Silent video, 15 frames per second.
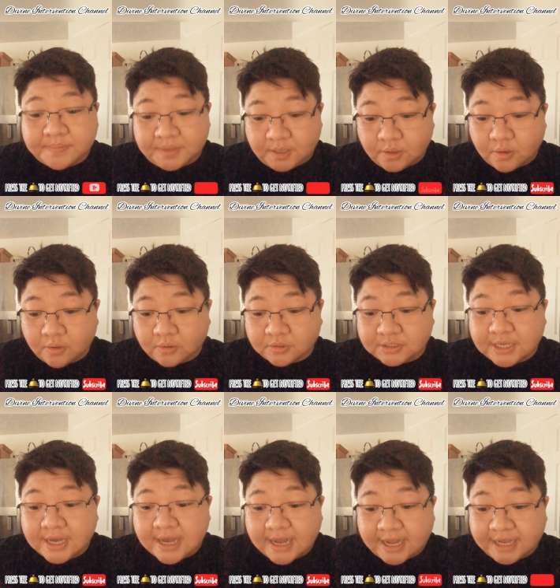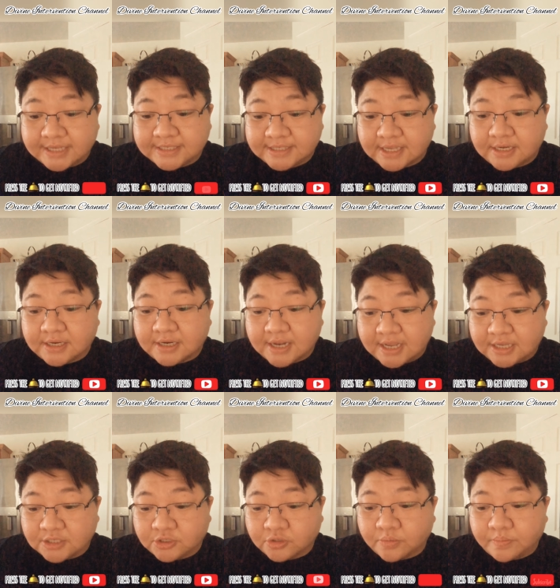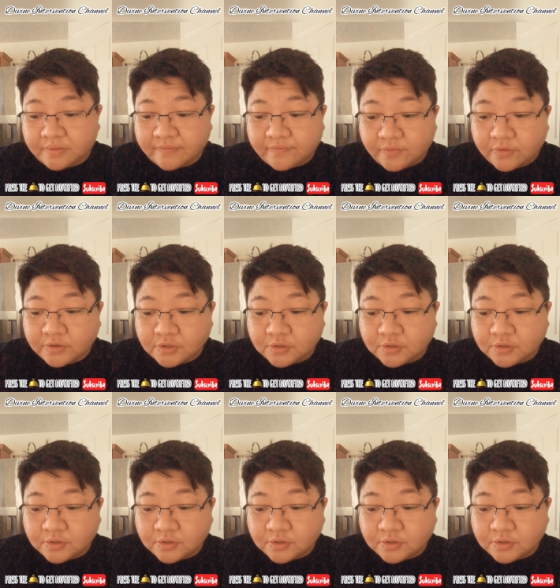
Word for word: Behold, I send an angel before